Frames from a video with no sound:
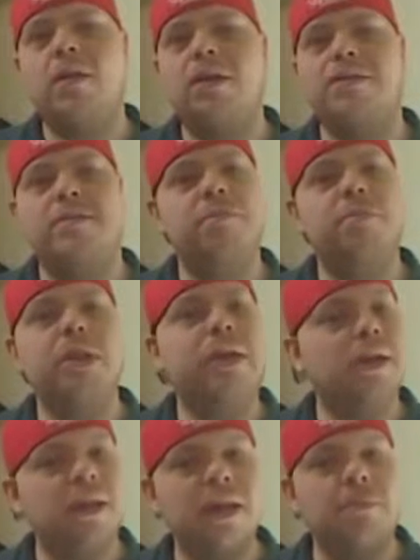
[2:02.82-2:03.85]
cannot simply
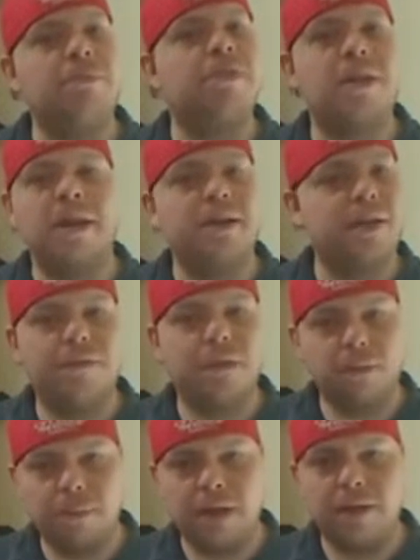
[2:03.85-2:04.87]
claim
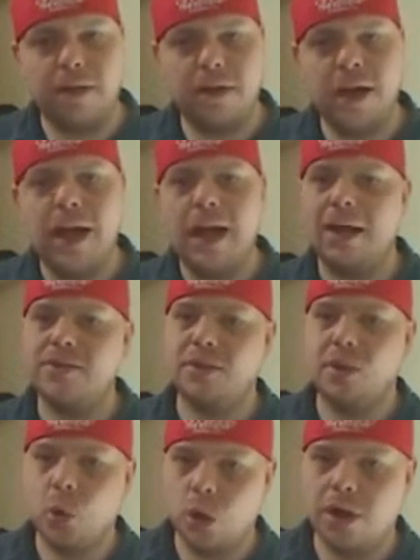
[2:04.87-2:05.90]
scientific method
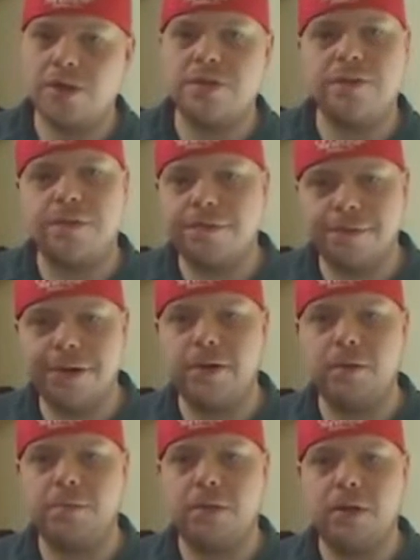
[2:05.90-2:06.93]
as a crutch for
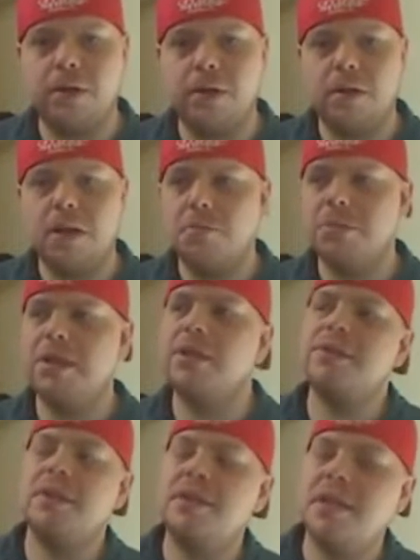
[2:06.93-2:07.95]
freedom.
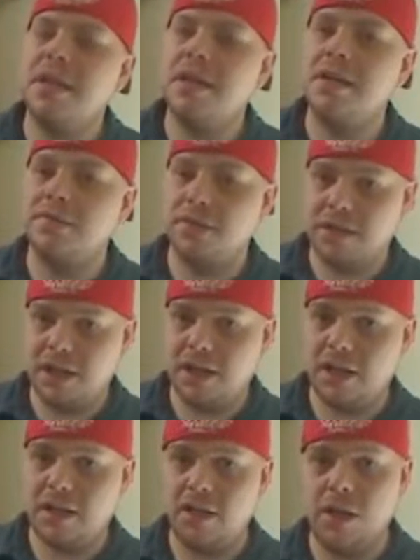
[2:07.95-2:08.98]
Because at the end of the
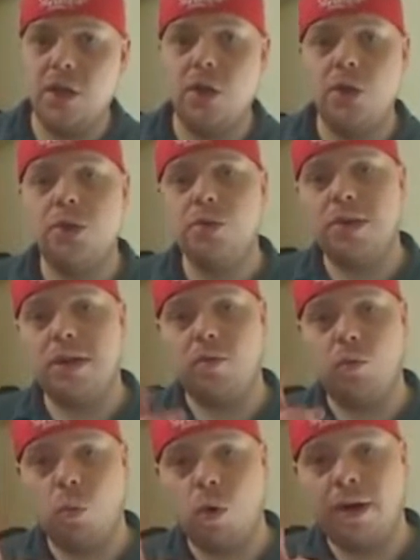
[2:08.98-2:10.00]
day, you
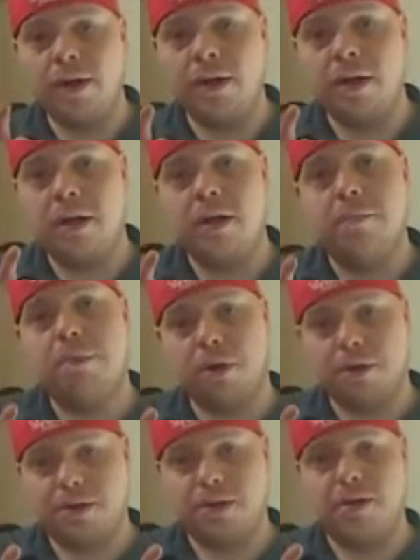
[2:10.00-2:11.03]
need one
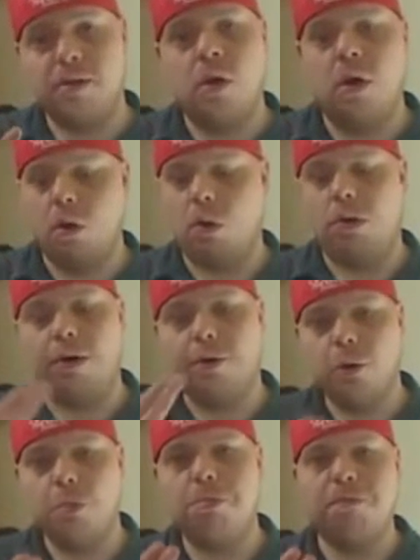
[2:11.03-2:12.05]
person or a
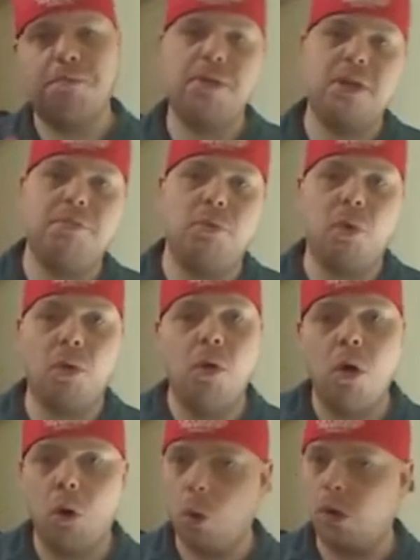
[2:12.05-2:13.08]
group of people
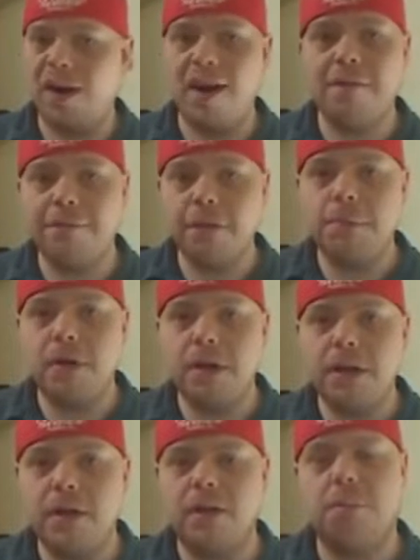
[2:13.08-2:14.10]
or
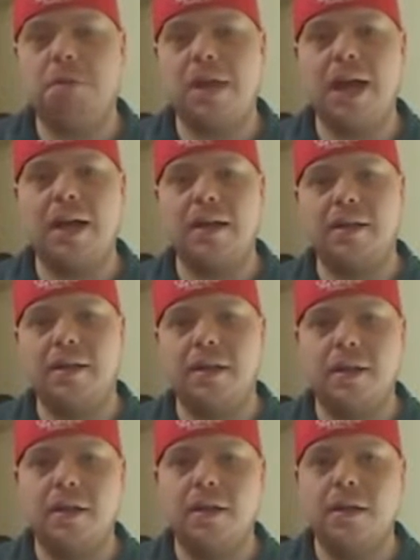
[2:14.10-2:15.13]
everybody on the planet